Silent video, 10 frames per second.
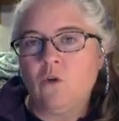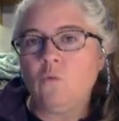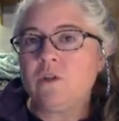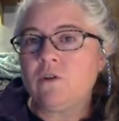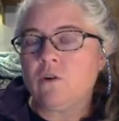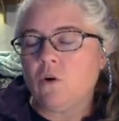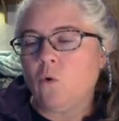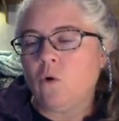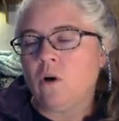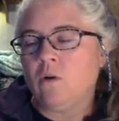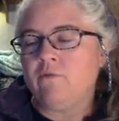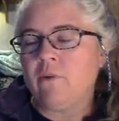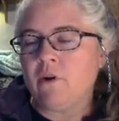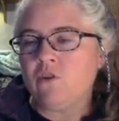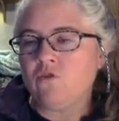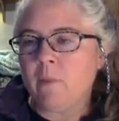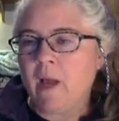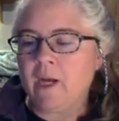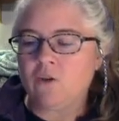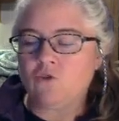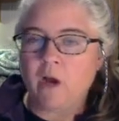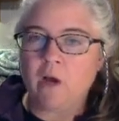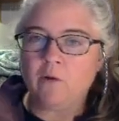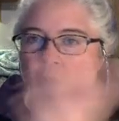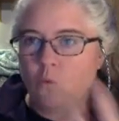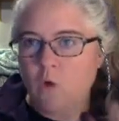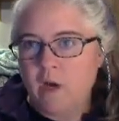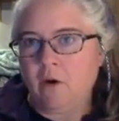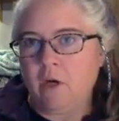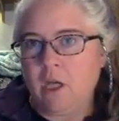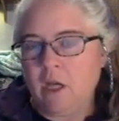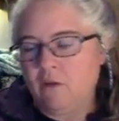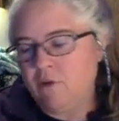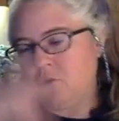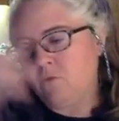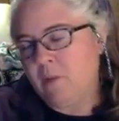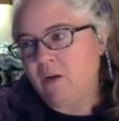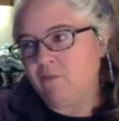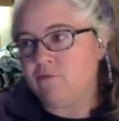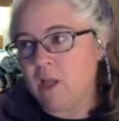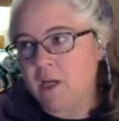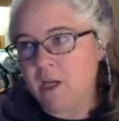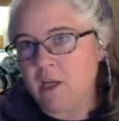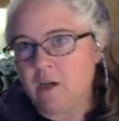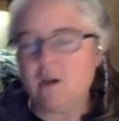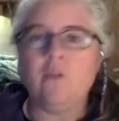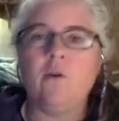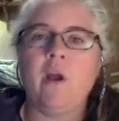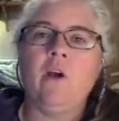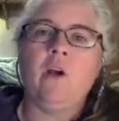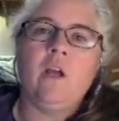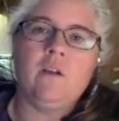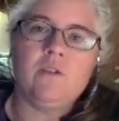winter or very dramatic drought in one area, very dramatic flooding in another area.